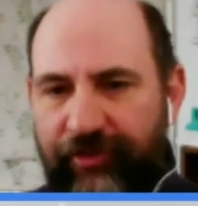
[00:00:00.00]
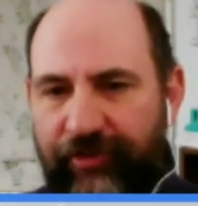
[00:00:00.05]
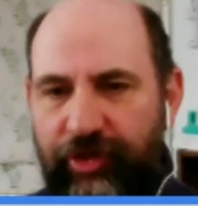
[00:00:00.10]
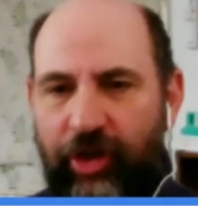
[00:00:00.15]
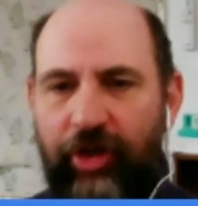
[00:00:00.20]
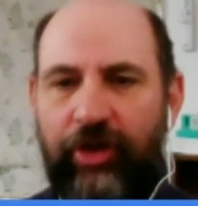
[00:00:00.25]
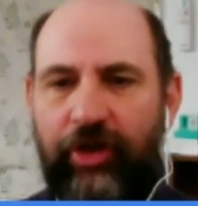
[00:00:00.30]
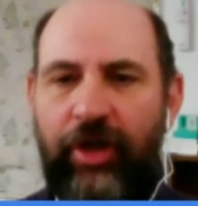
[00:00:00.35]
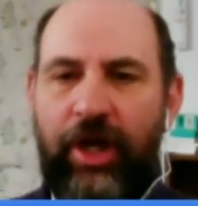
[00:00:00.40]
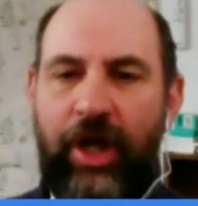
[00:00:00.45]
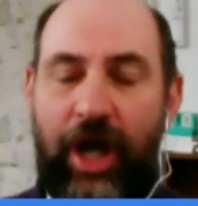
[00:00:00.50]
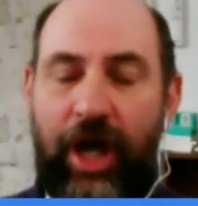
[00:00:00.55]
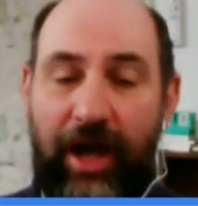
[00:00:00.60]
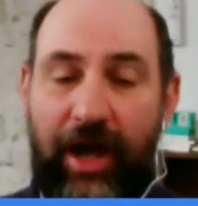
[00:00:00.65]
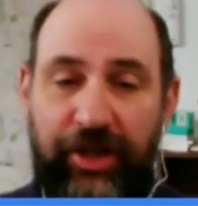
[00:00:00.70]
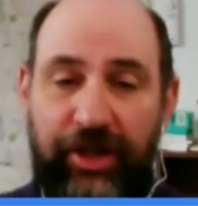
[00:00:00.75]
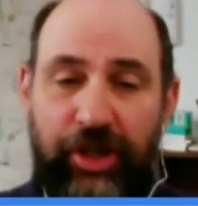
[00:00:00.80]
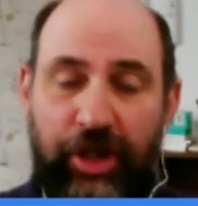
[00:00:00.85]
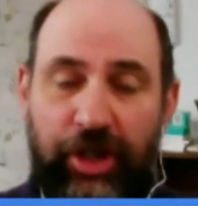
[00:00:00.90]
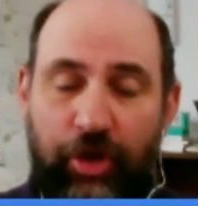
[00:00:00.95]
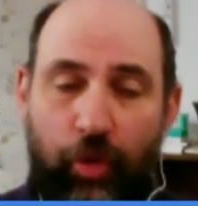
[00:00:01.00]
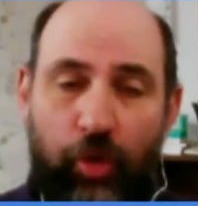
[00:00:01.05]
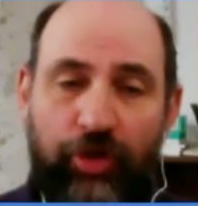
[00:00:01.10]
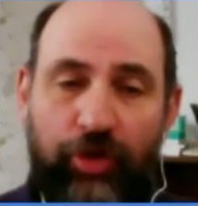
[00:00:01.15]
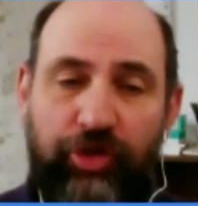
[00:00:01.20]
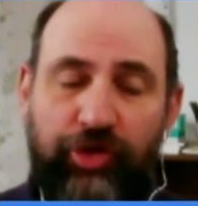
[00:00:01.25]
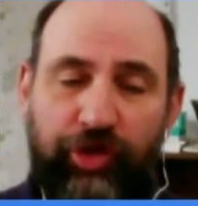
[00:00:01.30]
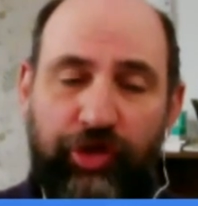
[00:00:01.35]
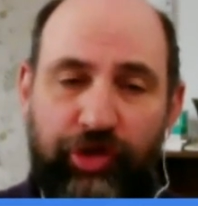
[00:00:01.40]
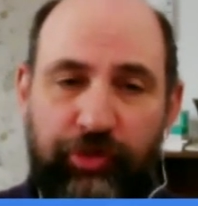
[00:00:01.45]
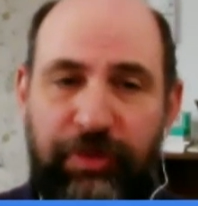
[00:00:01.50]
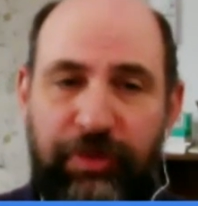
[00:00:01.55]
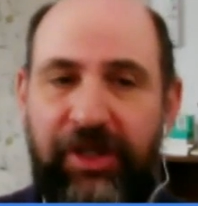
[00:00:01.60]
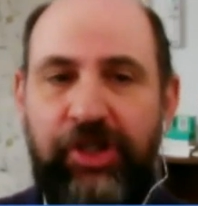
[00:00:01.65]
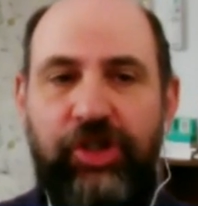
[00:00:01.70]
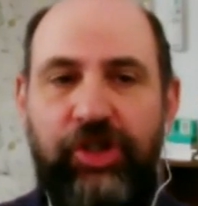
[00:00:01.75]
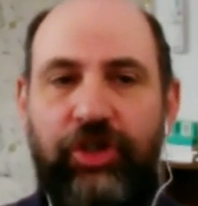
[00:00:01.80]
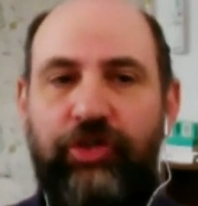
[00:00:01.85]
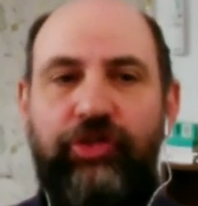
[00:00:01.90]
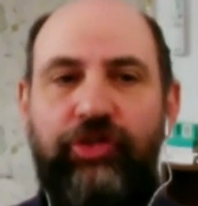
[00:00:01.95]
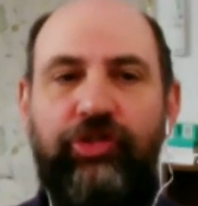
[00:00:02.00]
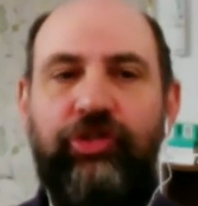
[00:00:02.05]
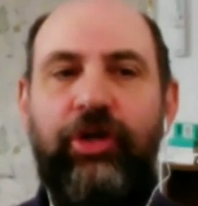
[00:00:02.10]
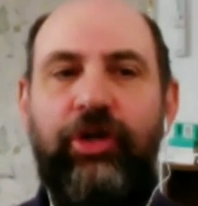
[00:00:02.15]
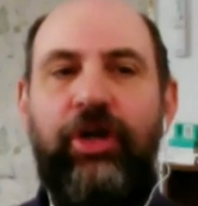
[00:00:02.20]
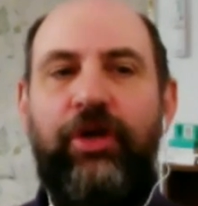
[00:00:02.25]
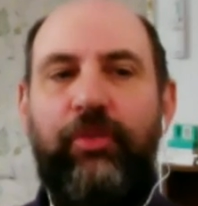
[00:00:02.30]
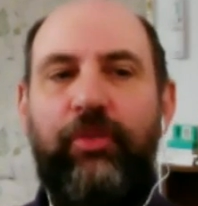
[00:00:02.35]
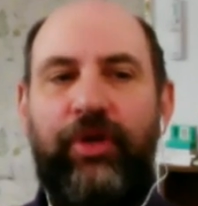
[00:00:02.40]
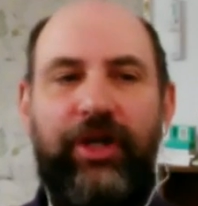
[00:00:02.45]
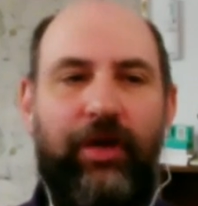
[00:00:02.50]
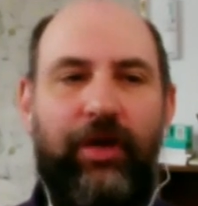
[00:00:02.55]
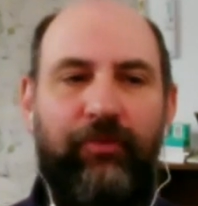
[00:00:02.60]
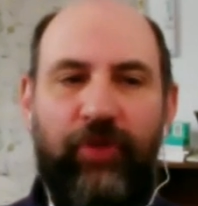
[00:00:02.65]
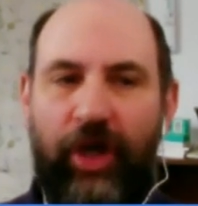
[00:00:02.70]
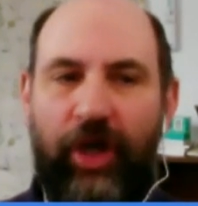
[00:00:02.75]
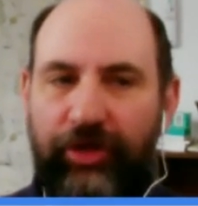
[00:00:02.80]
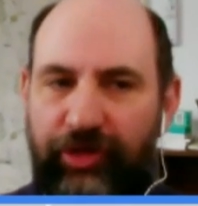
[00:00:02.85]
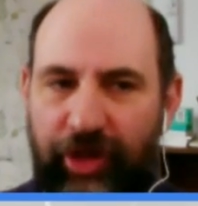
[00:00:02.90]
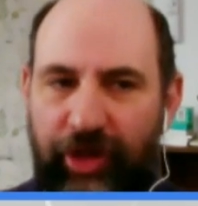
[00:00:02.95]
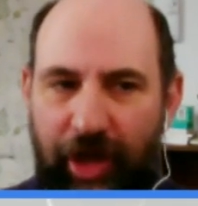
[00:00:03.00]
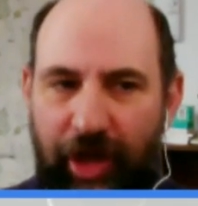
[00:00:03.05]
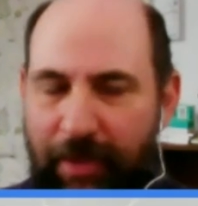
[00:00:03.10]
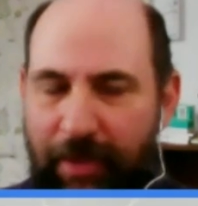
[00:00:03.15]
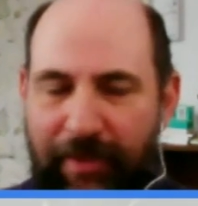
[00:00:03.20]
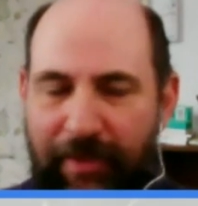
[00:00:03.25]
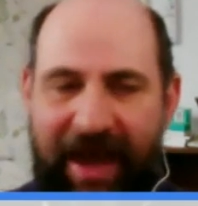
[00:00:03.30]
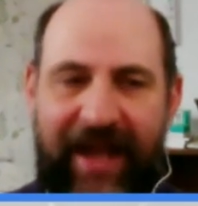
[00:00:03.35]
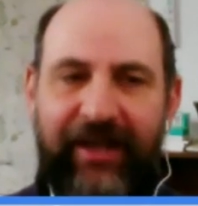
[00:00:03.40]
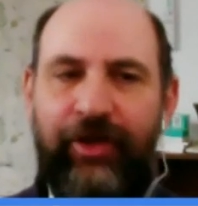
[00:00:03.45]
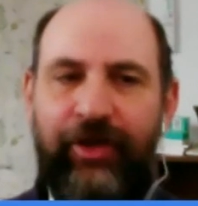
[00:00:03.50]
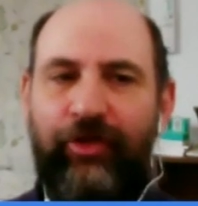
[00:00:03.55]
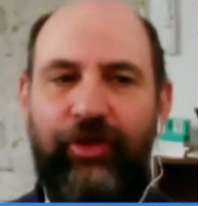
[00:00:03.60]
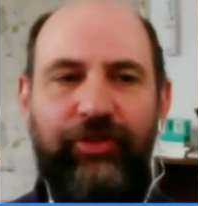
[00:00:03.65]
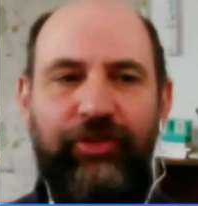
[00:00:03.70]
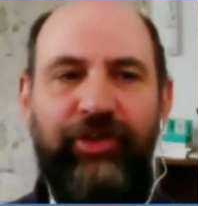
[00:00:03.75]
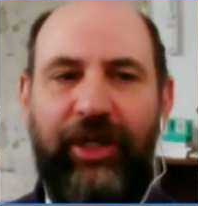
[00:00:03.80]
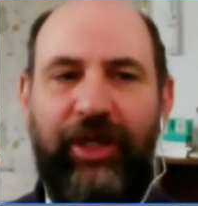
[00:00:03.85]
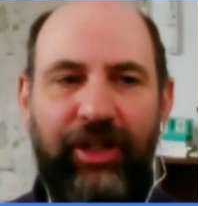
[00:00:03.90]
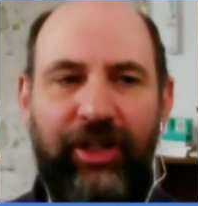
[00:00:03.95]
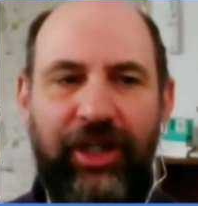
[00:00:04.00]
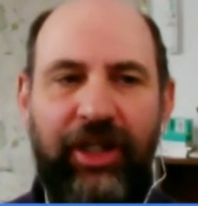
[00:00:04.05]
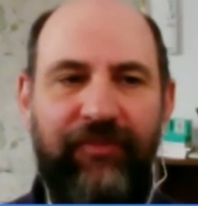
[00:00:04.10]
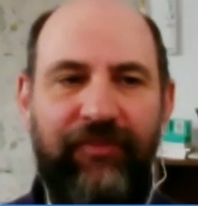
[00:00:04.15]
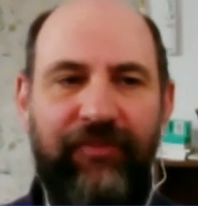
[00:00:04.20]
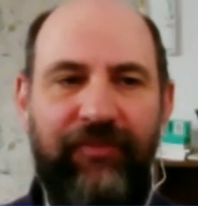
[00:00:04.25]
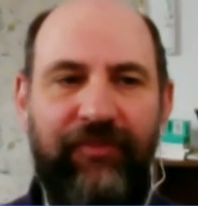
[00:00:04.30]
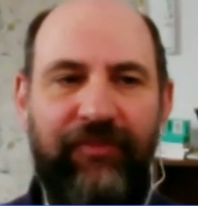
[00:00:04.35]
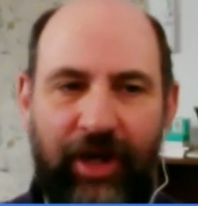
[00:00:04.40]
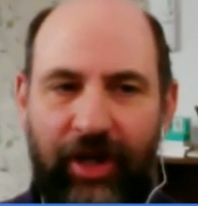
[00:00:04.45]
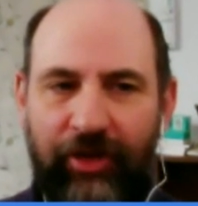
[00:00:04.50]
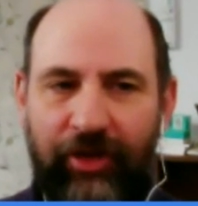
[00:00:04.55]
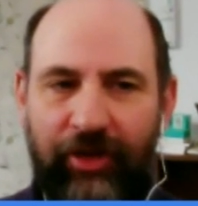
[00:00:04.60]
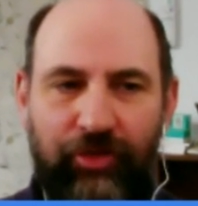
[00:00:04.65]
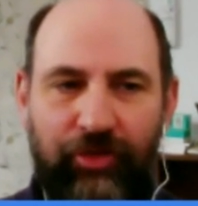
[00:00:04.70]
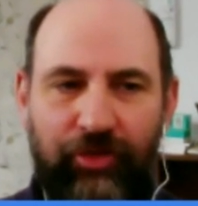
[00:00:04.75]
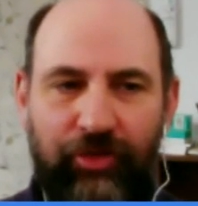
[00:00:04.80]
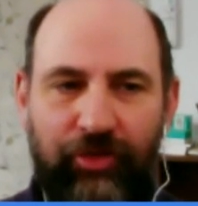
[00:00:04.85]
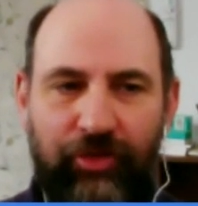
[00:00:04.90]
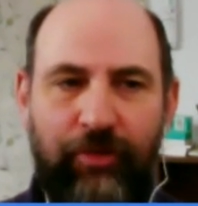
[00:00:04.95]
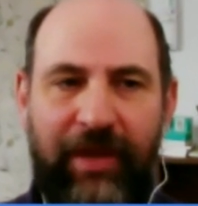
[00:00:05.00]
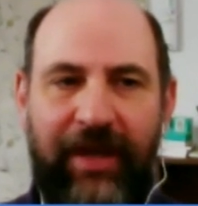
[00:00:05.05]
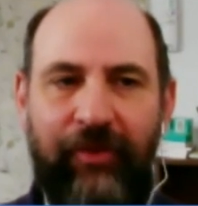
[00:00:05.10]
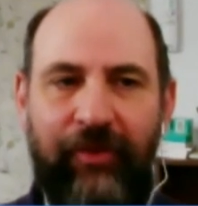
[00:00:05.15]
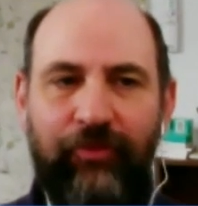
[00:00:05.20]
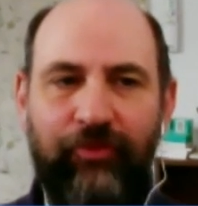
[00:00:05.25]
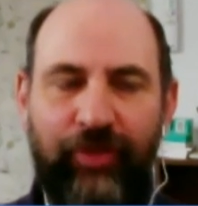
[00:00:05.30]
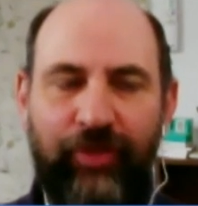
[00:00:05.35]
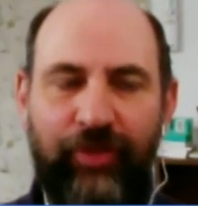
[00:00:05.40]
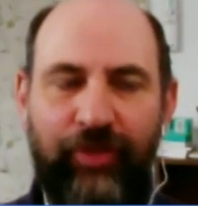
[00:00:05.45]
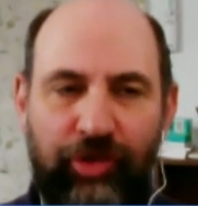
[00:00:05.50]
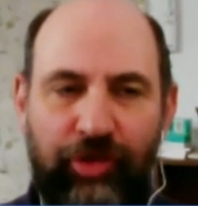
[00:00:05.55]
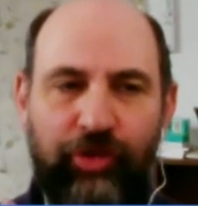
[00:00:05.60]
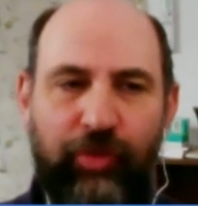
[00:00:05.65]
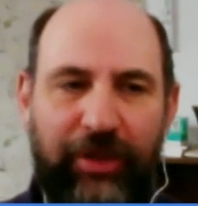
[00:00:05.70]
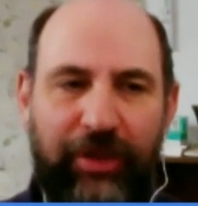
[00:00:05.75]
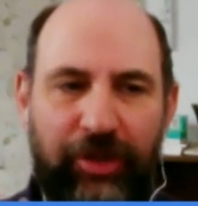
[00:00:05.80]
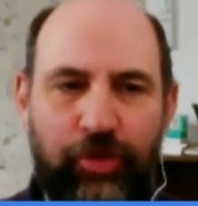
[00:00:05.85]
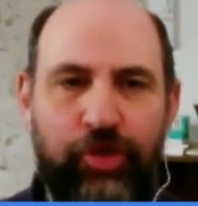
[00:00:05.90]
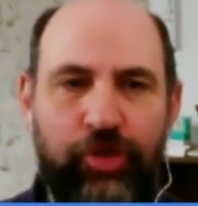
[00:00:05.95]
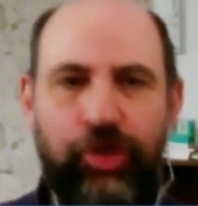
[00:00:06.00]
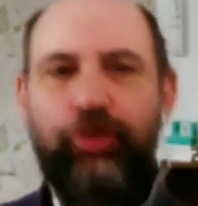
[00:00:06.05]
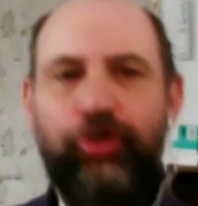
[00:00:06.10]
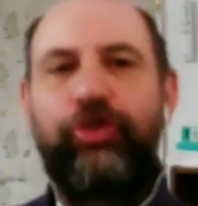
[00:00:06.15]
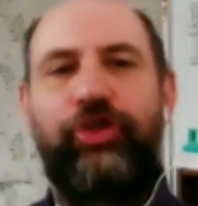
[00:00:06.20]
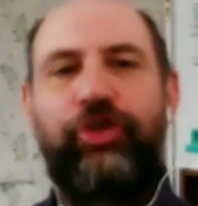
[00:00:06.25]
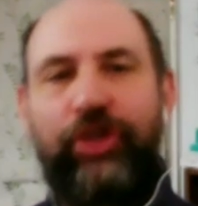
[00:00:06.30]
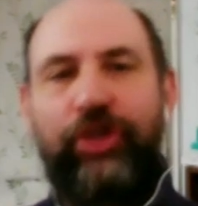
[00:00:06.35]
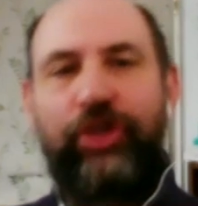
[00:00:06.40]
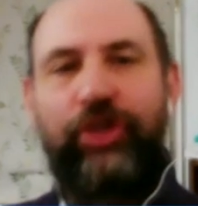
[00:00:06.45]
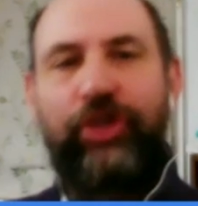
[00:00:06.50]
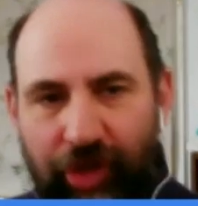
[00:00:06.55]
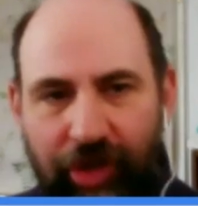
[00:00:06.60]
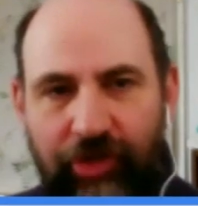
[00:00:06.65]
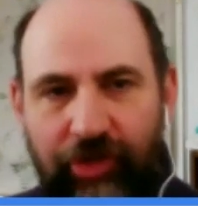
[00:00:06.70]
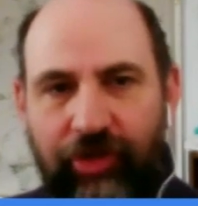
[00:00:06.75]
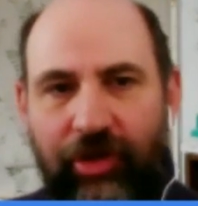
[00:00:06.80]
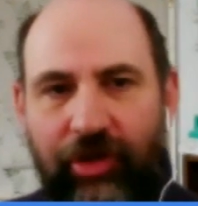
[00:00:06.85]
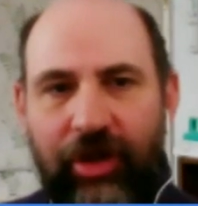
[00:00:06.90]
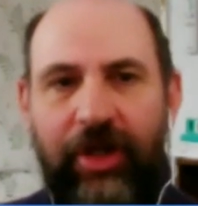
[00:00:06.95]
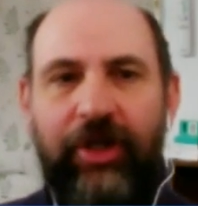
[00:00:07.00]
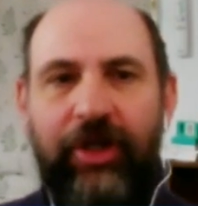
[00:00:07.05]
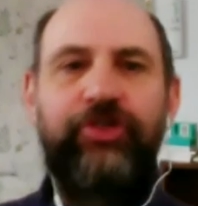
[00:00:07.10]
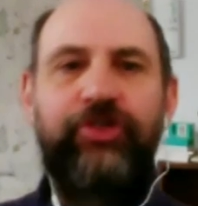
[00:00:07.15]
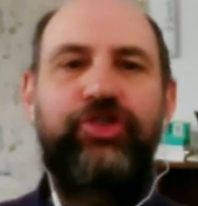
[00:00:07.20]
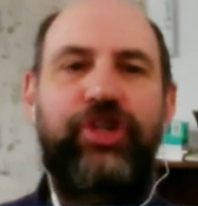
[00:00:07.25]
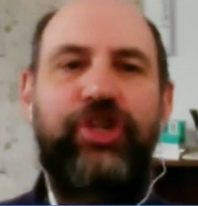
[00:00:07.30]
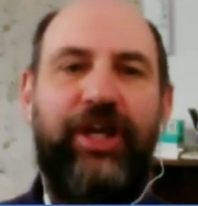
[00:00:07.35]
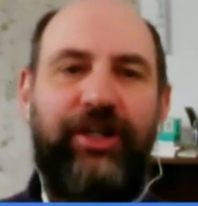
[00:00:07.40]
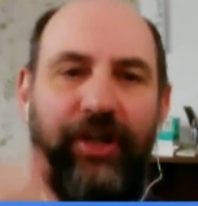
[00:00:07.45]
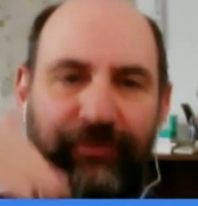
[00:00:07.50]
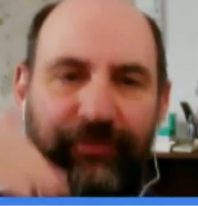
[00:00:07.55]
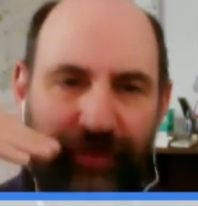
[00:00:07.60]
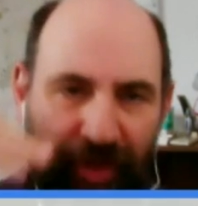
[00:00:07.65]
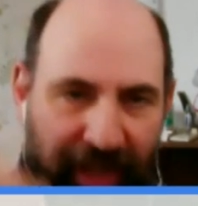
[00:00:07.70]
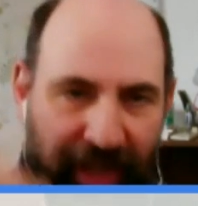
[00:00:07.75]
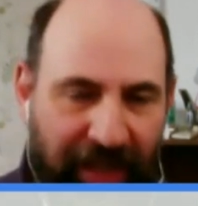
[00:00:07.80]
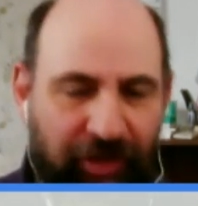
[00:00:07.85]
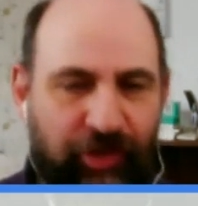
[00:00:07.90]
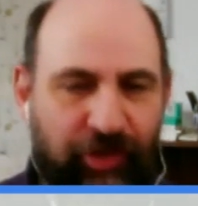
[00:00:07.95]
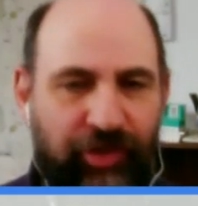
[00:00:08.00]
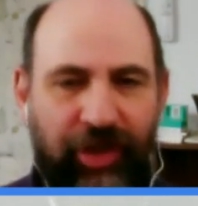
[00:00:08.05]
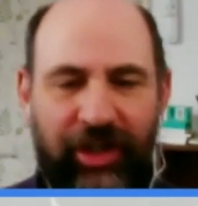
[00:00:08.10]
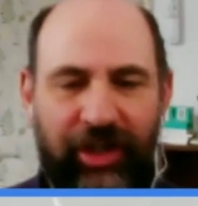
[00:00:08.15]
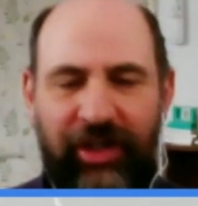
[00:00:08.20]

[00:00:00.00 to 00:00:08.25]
I'm actually always suspicious when I'm writing up a pattern or a technique if I can't talk about reasons when you shouldn't use it and trade-offs against it.